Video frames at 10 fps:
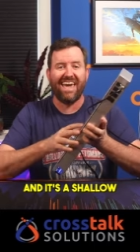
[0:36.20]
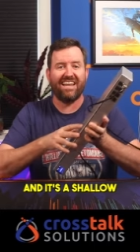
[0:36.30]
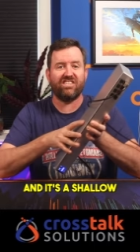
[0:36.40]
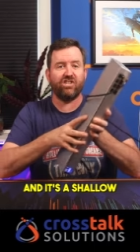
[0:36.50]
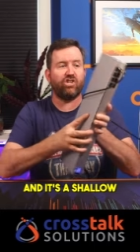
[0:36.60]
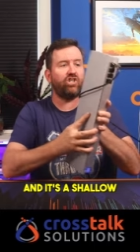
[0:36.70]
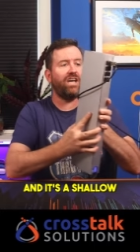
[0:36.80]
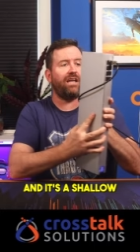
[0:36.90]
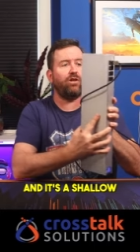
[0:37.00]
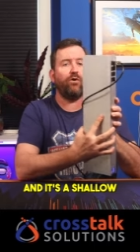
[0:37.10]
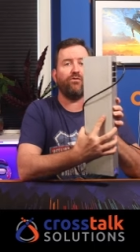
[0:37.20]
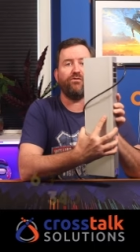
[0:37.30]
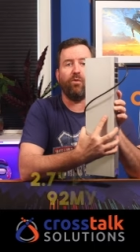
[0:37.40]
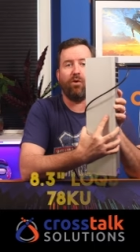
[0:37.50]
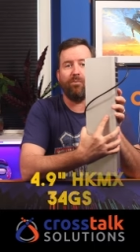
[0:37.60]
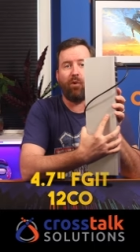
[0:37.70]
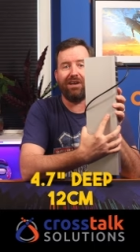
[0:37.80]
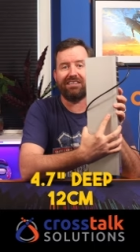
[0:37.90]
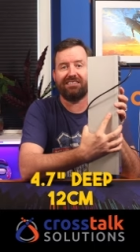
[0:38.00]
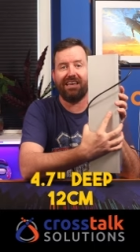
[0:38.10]
and it's a shallow
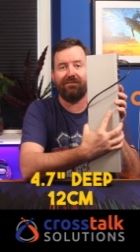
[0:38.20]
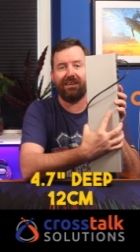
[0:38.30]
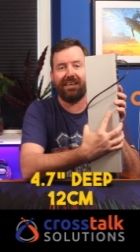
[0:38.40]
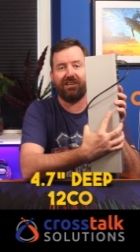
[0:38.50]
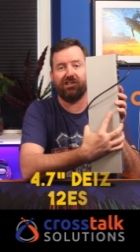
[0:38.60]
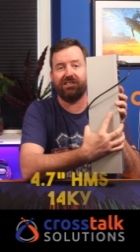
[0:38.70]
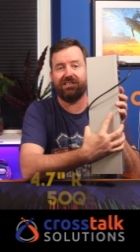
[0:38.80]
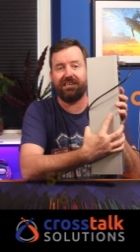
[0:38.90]
4.7 inches